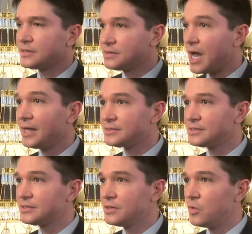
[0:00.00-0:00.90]
cuts,
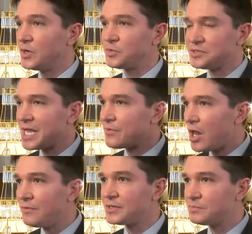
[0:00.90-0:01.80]
which would save
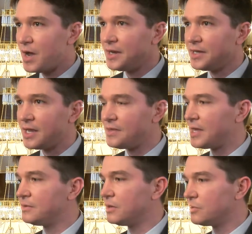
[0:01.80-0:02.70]
all of us money, and
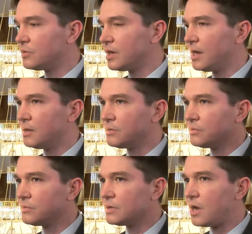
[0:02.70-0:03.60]
then uh,
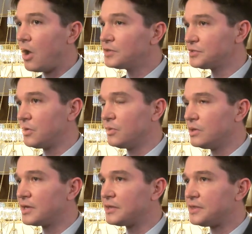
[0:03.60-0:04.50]
also
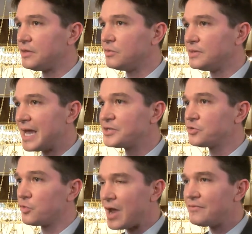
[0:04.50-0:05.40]
look at the
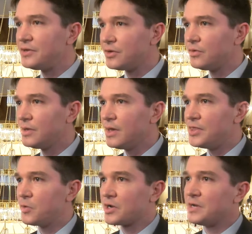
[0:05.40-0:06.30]
natural revenue
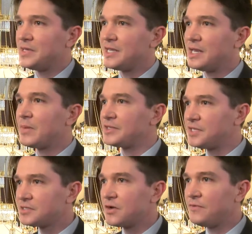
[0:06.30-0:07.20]
that we're going to be getting, about
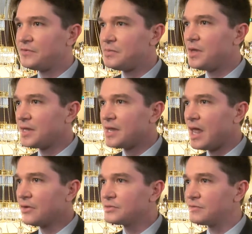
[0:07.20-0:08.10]
six hundred fifty million
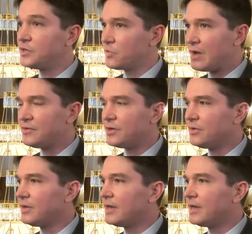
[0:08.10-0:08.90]
dollars of new revenue,